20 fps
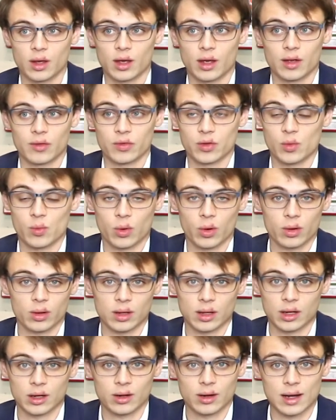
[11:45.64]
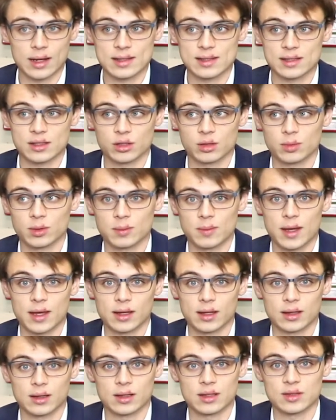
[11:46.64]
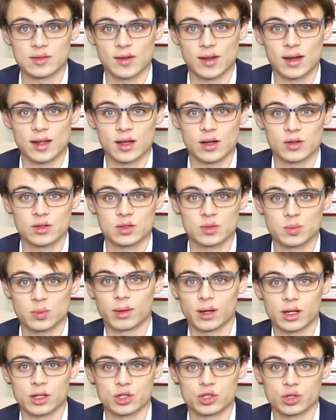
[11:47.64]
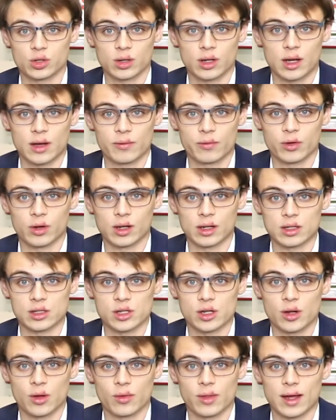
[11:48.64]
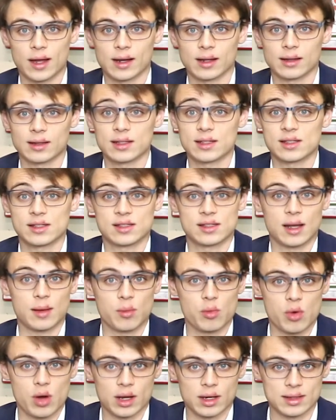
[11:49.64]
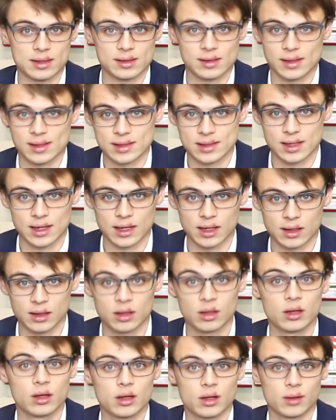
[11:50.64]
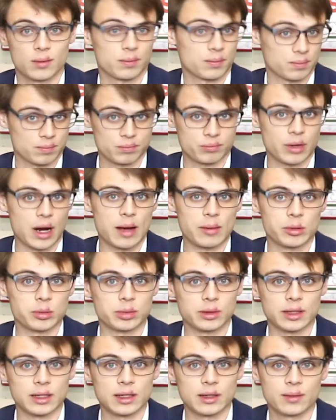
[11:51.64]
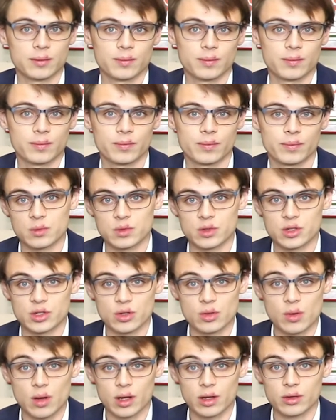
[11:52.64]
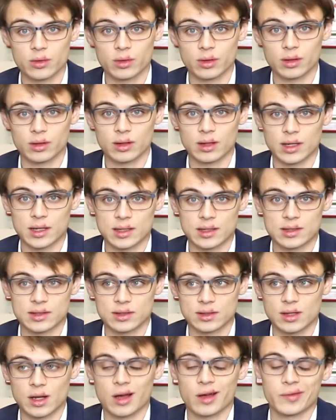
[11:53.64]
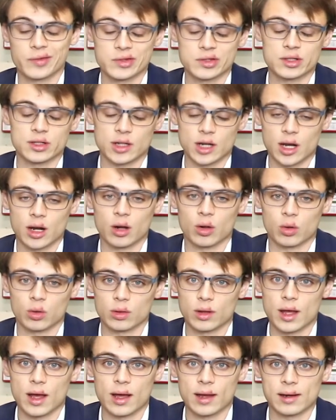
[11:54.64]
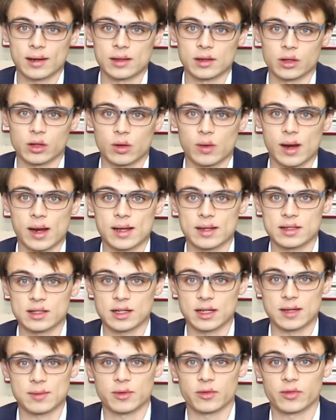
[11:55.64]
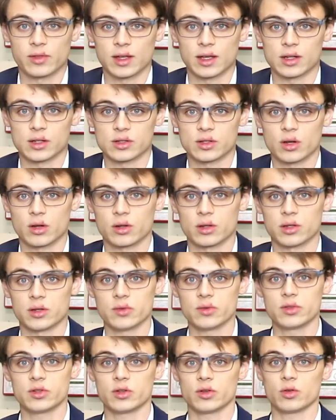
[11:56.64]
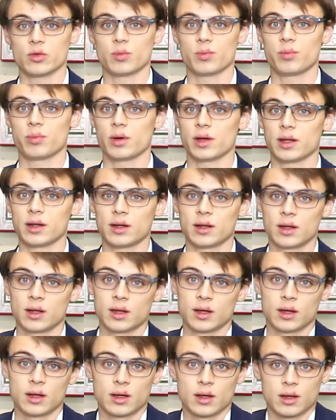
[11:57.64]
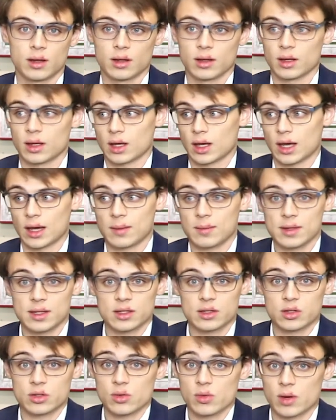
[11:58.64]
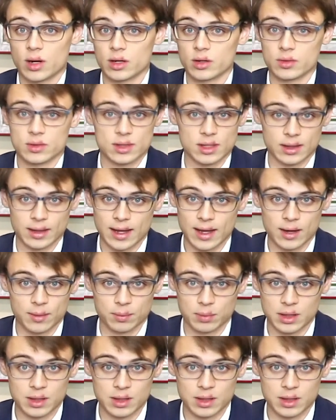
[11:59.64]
If you weren't here, I'd still be making these videos, but it's sure comforting to know that at least someone is listening, probably. 200 is obviously not a whole lot in the grand scheme of things on YouTube, but I mean, 200's a lot of